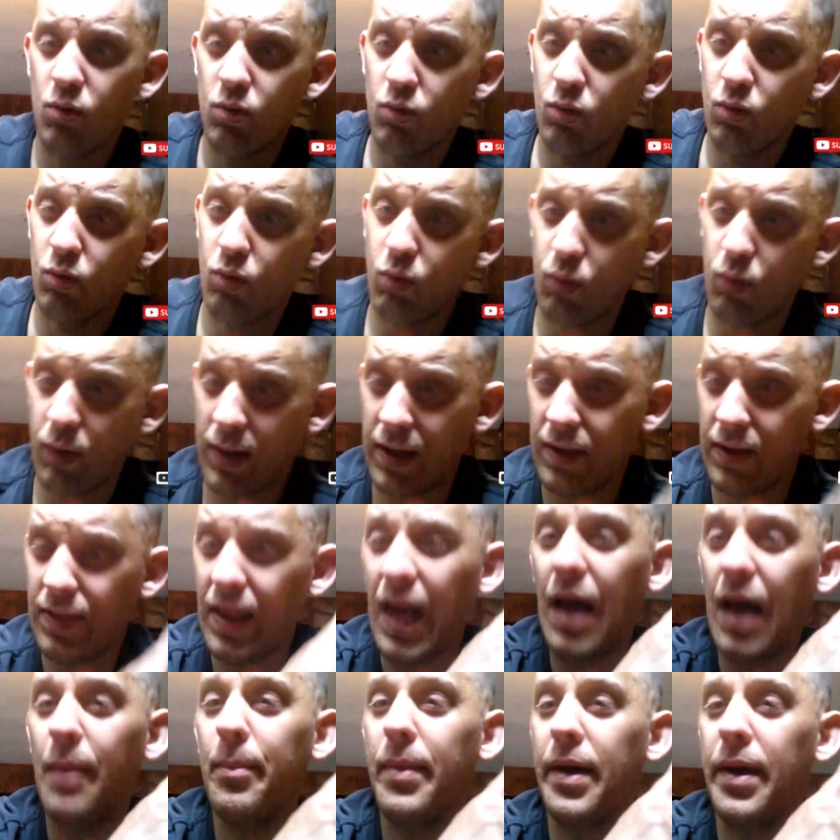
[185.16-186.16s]
ring
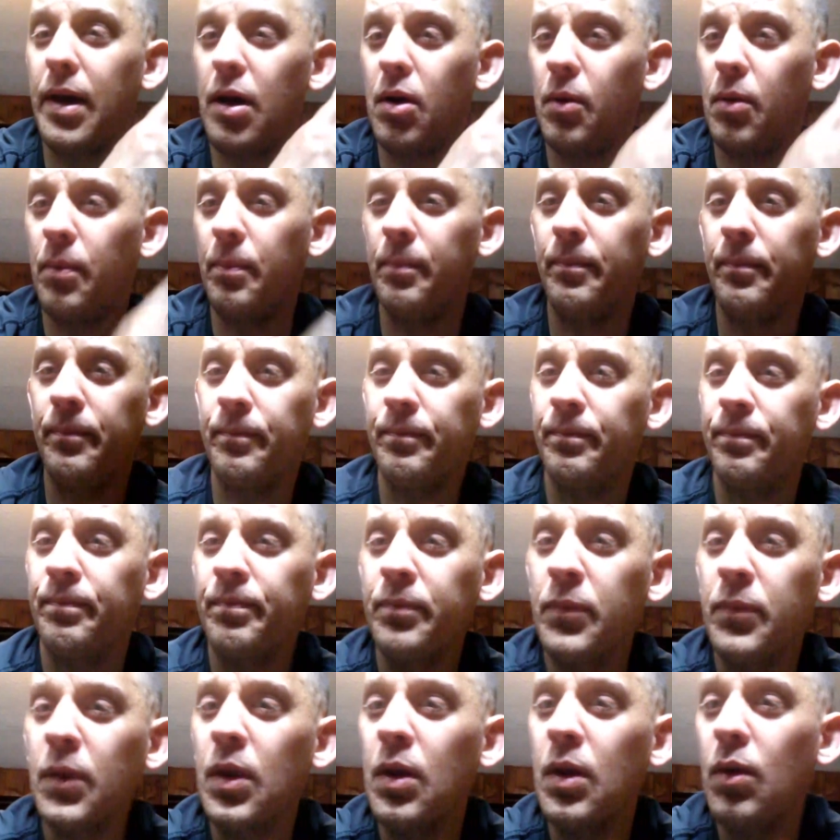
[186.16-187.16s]
that bell.
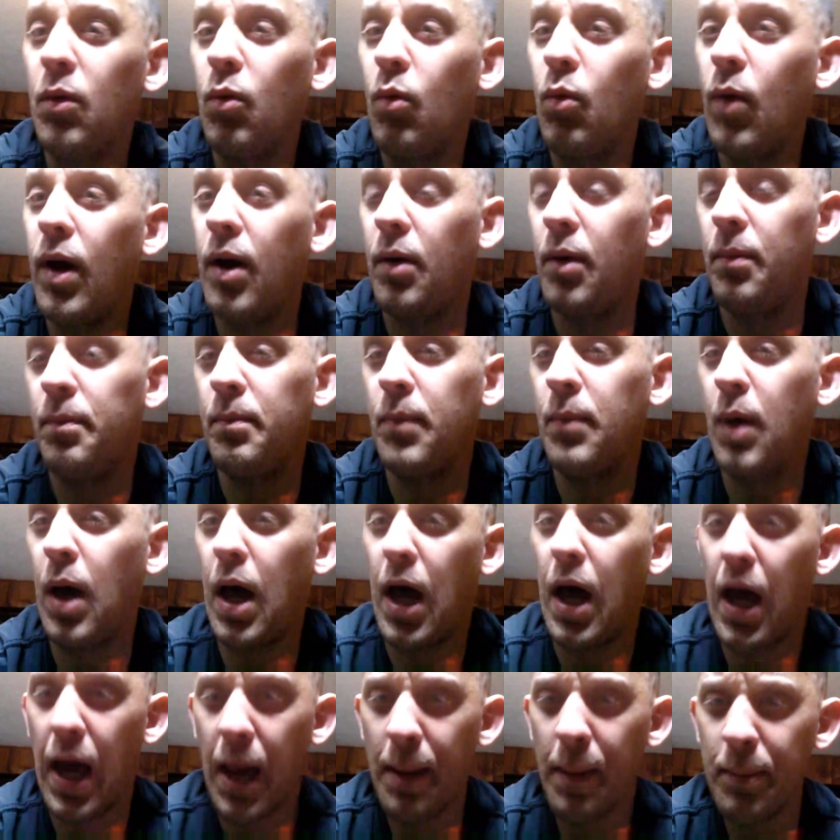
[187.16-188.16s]
Well,
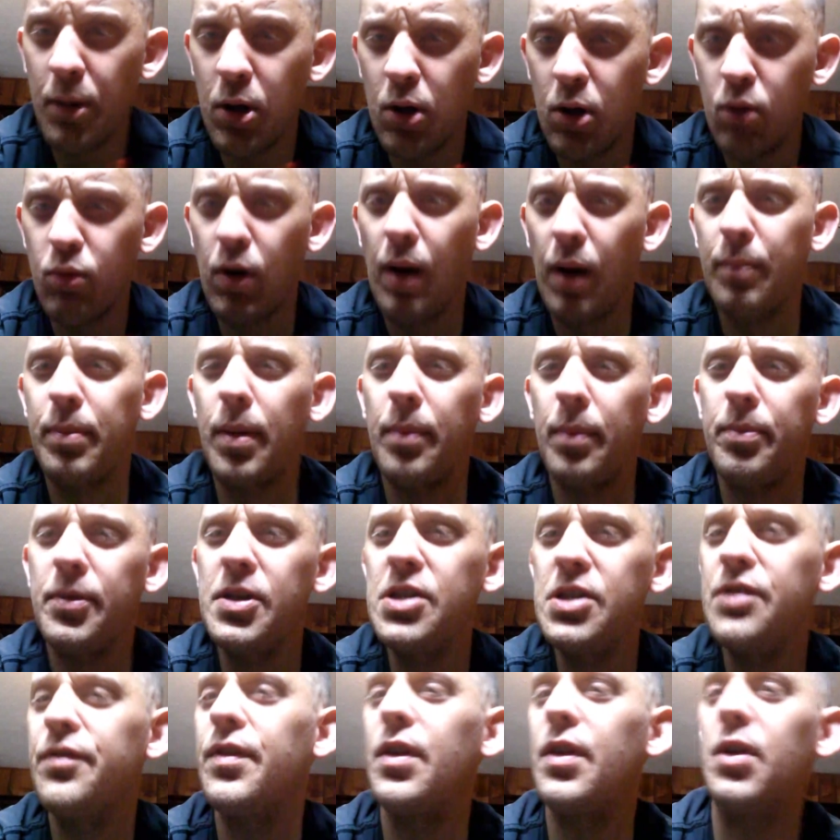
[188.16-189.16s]
I'm going to wrap up
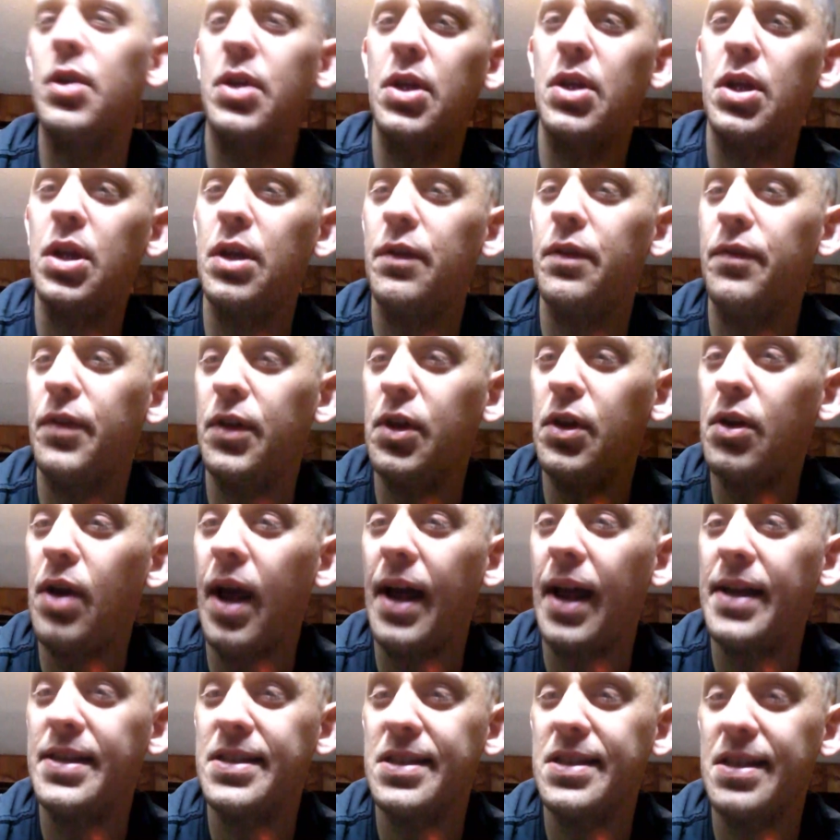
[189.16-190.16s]
this video here for you
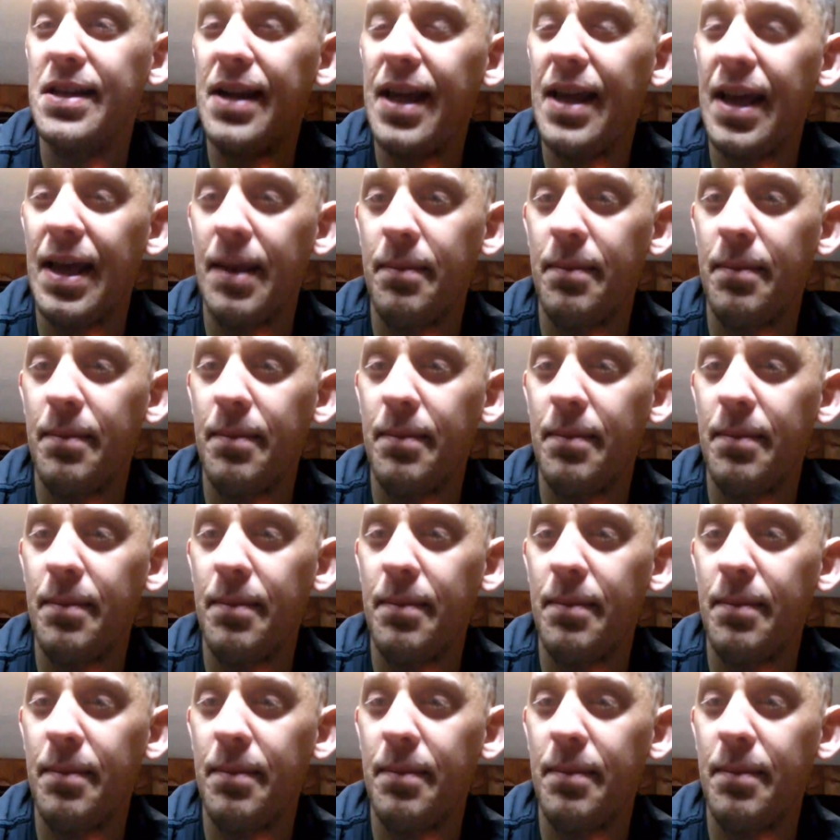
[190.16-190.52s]
guys today.